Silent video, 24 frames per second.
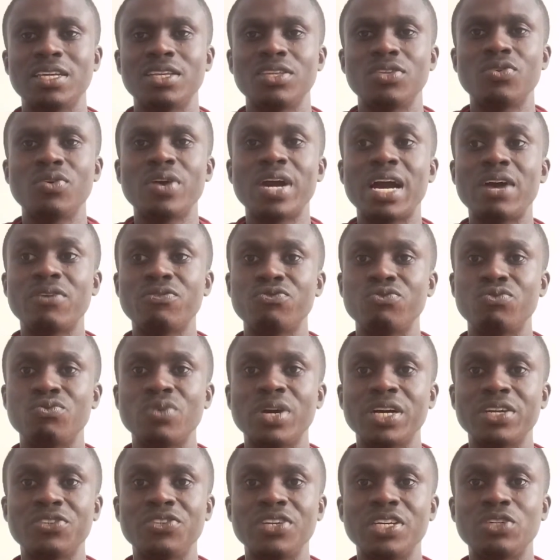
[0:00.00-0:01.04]
You have
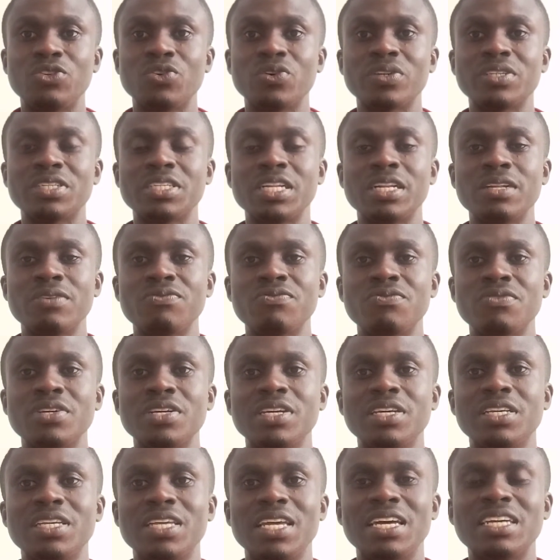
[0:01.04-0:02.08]
to associate yourself.
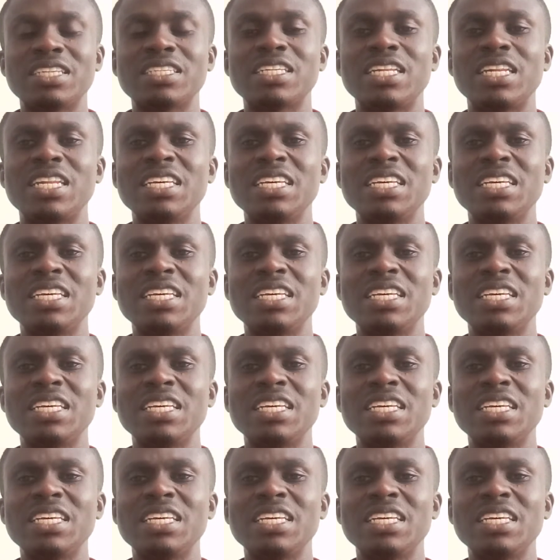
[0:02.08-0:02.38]
Yes,